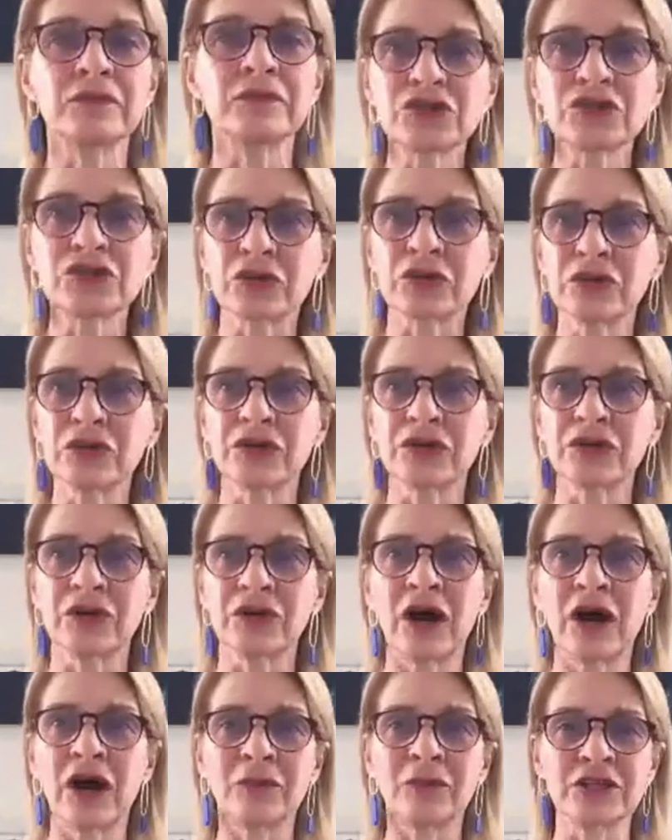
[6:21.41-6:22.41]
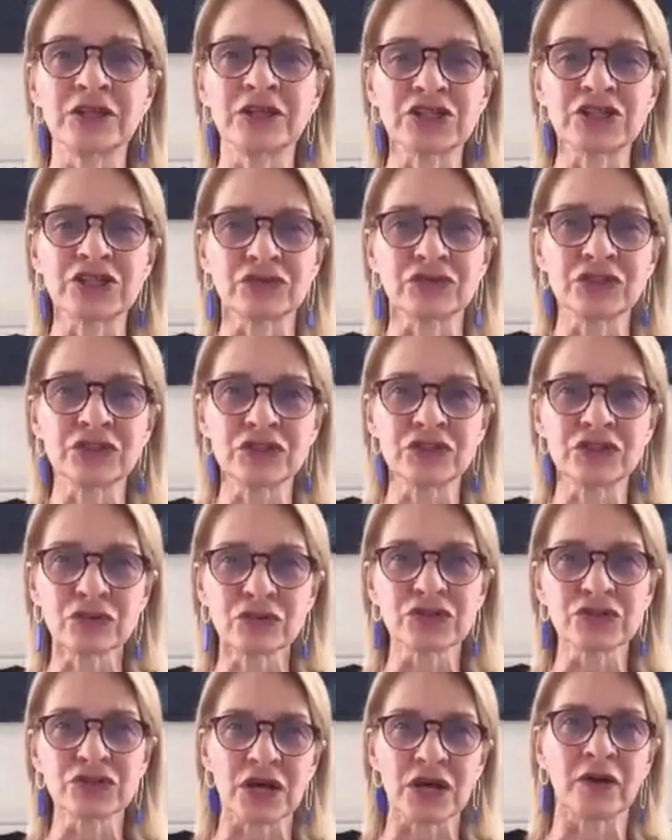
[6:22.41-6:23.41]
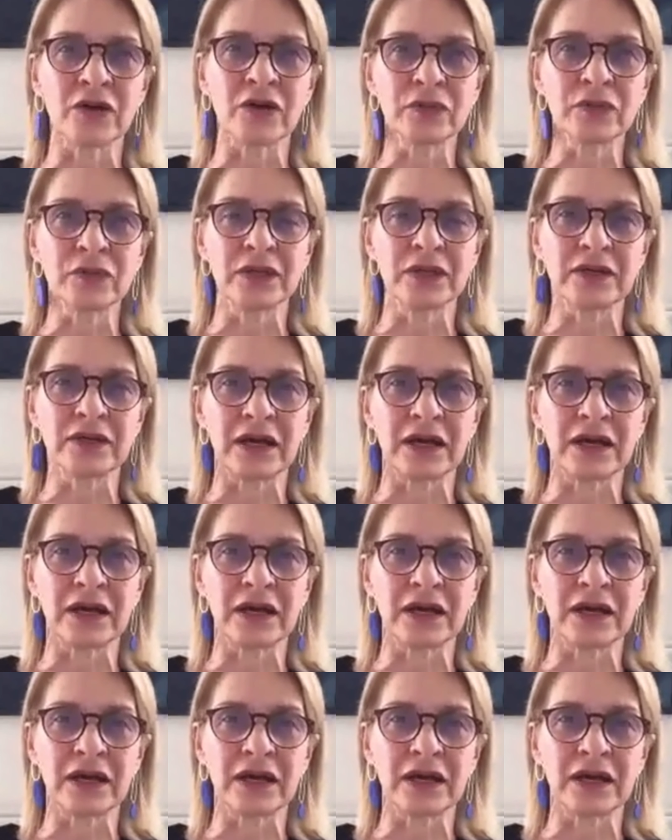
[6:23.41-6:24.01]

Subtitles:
So, you know, how much resources are we